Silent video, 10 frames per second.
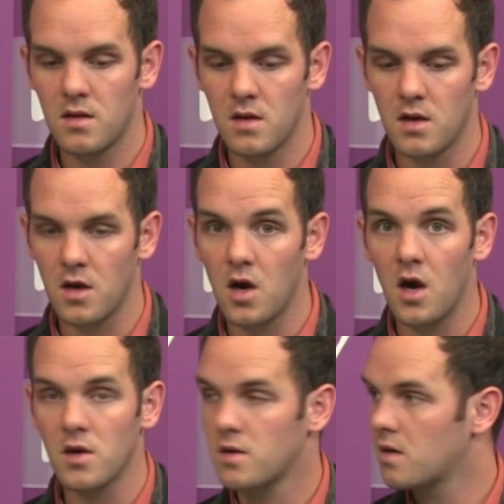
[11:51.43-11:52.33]
just, uh, just
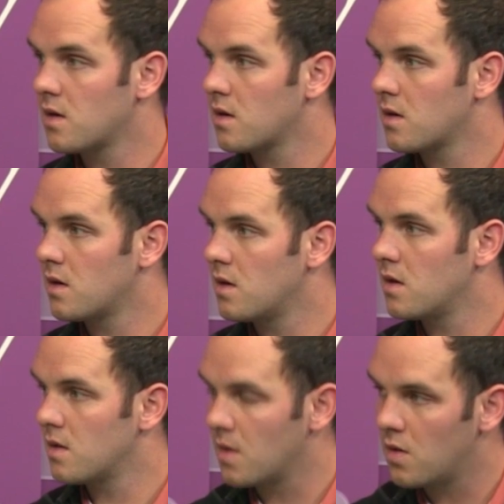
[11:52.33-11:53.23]
even the OAuth
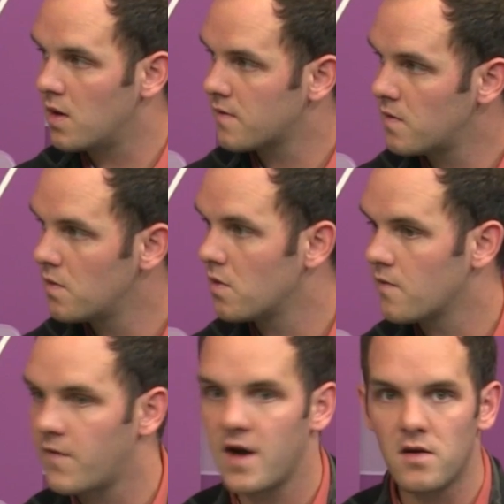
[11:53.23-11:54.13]
2. The OAuth 2 or
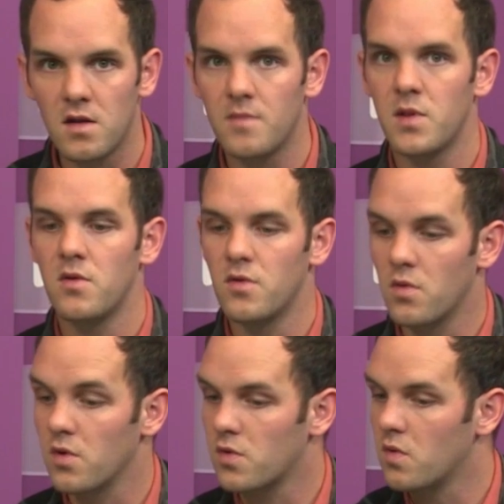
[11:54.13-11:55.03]
file upload
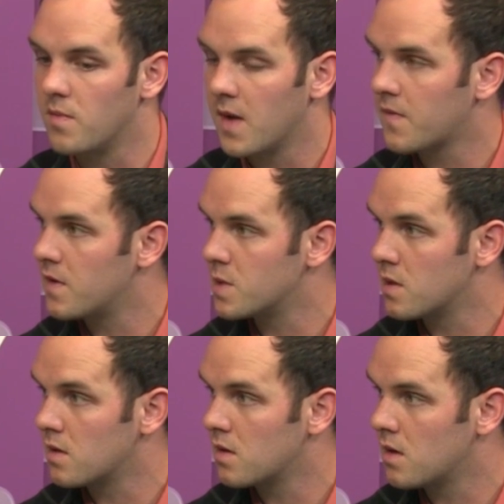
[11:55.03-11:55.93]
or Google Maps
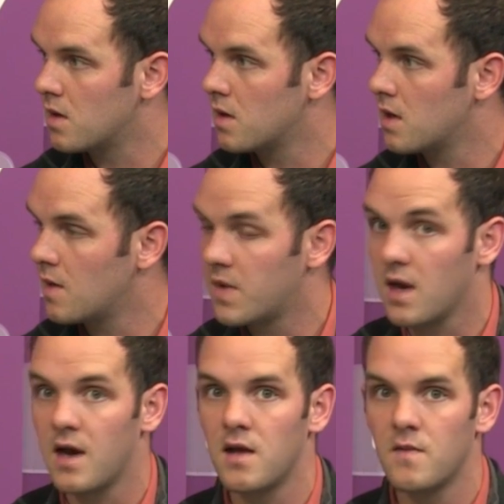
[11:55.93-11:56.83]
Engine yeah. Uh,
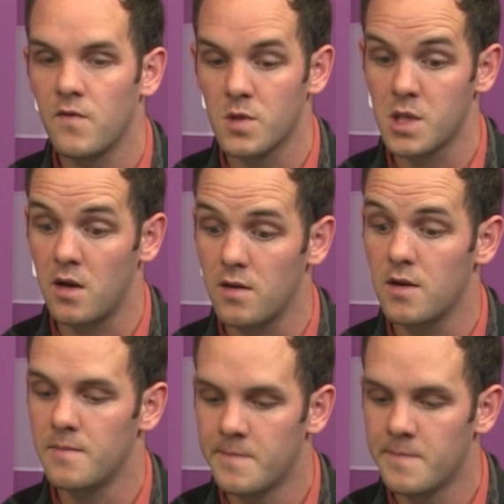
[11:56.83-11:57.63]
API functionality.